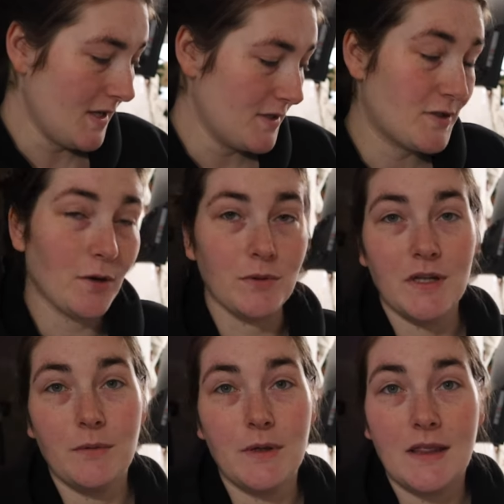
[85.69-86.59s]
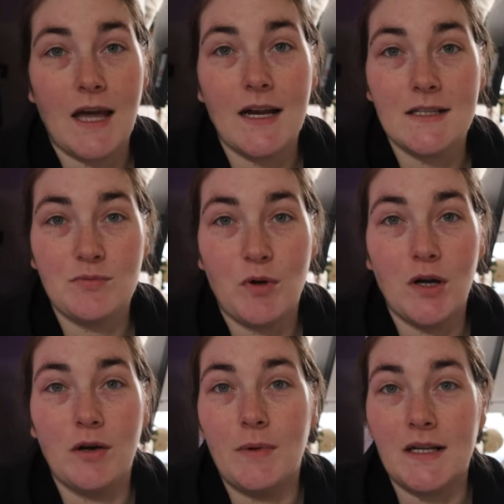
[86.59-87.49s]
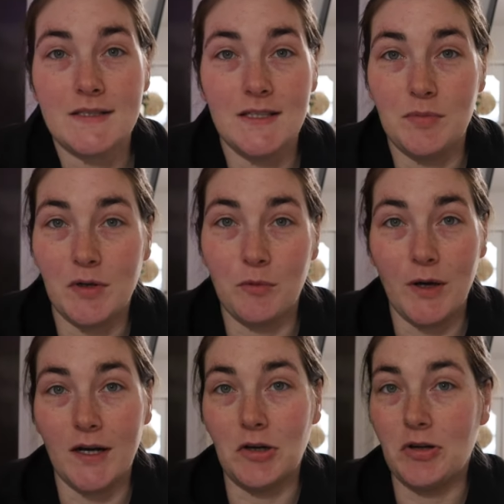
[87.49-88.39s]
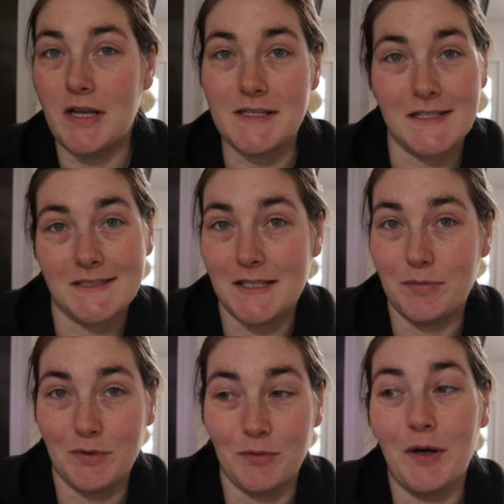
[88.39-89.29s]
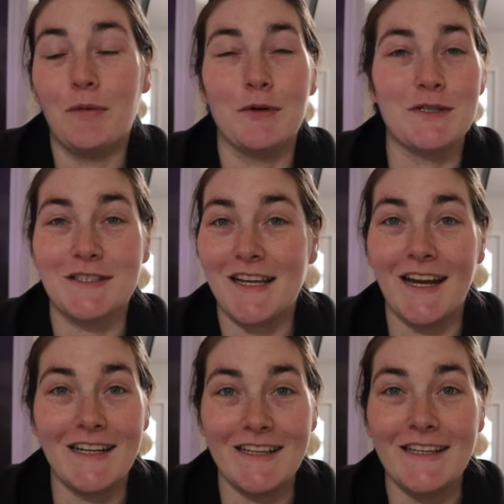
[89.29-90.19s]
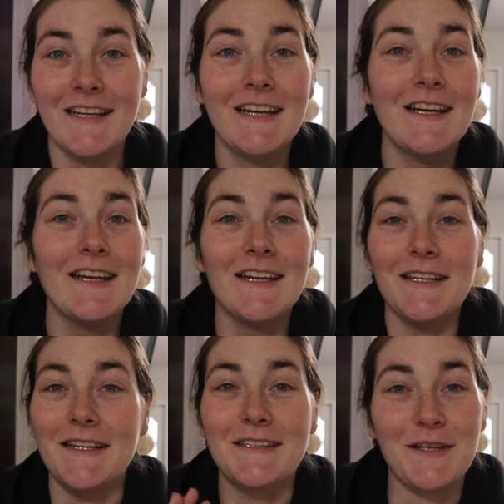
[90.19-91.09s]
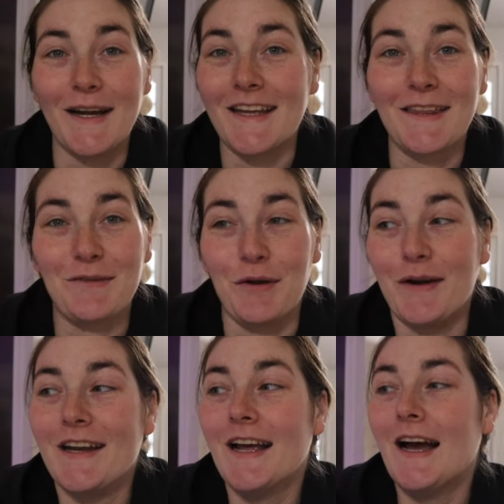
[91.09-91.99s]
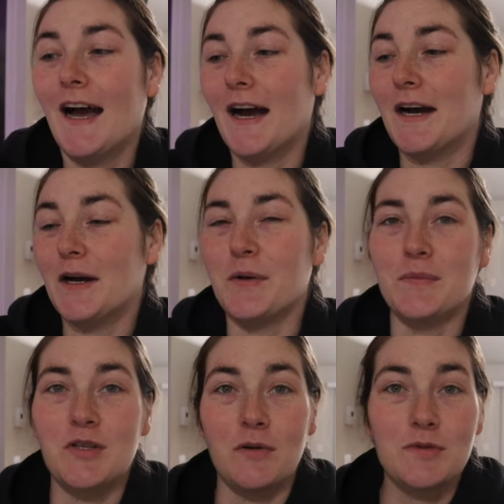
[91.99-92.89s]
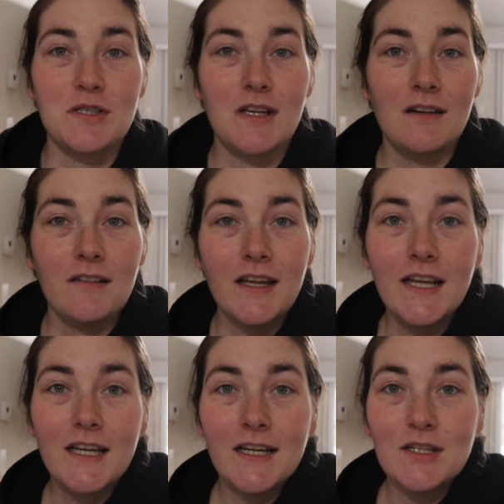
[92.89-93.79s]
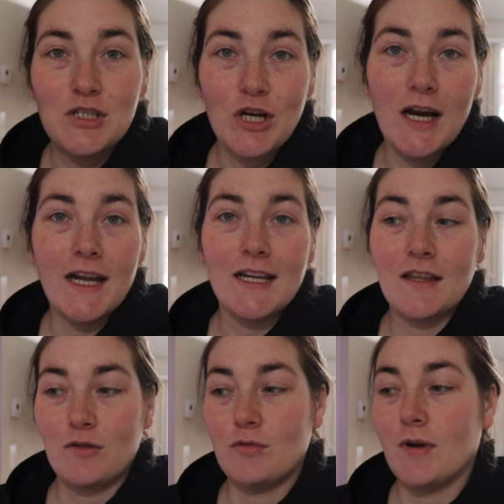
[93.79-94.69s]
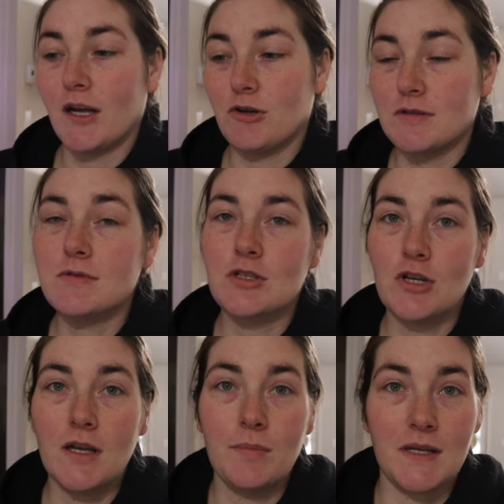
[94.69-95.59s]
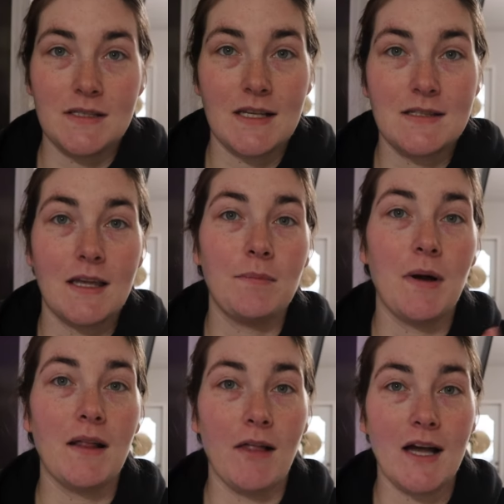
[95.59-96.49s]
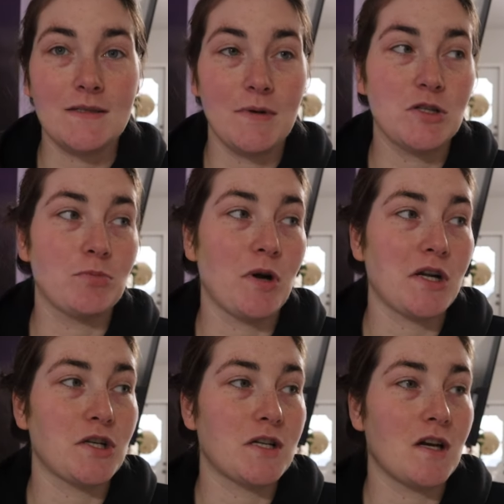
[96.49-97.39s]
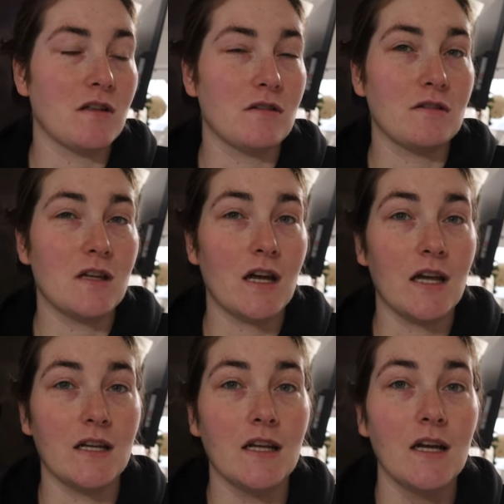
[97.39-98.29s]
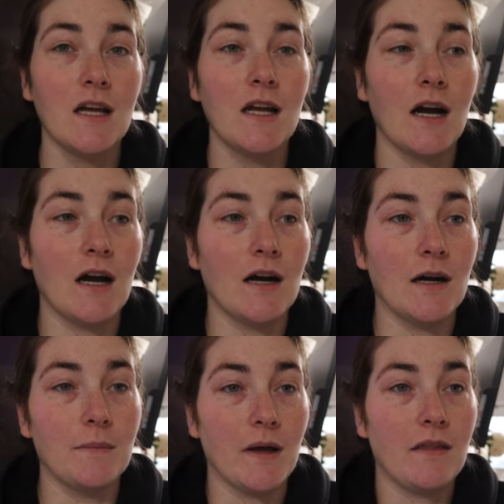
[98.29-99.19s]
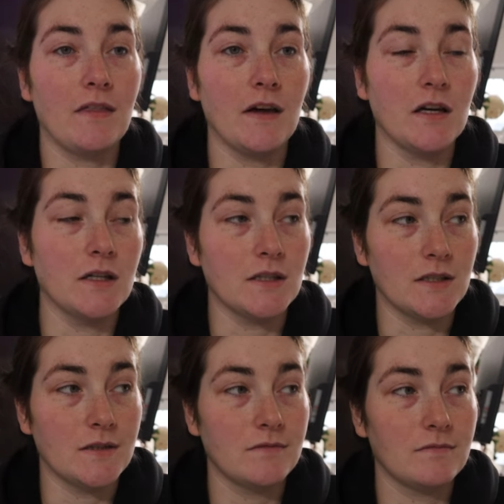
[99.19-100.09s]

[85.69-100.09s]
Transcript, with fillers: so we're dealing with that as well. I'm not sleeping well, he's not sleeping well. We're just kind of trying to get through it. Um, so I'm just gonna like try and get through my Christmas tree because that's like my last major project other than um, the